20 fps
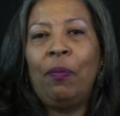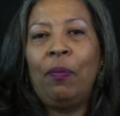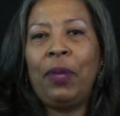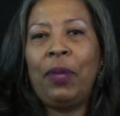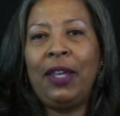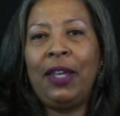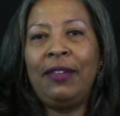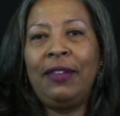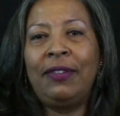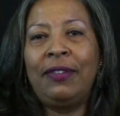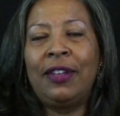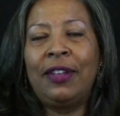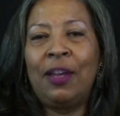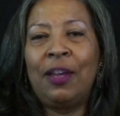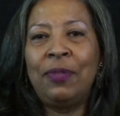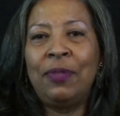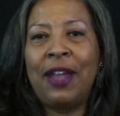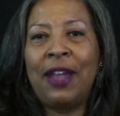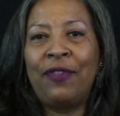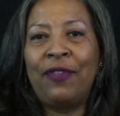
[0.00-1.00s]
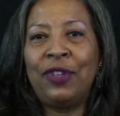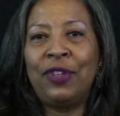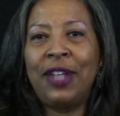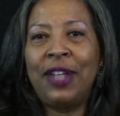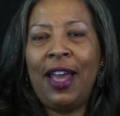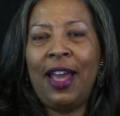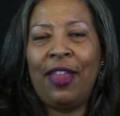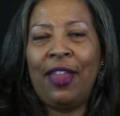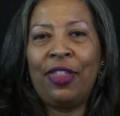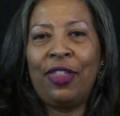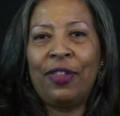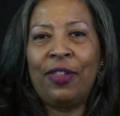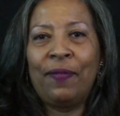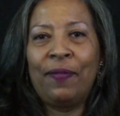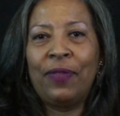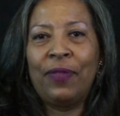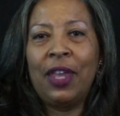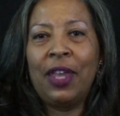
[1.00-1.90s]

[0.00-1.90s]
Peace comes after death.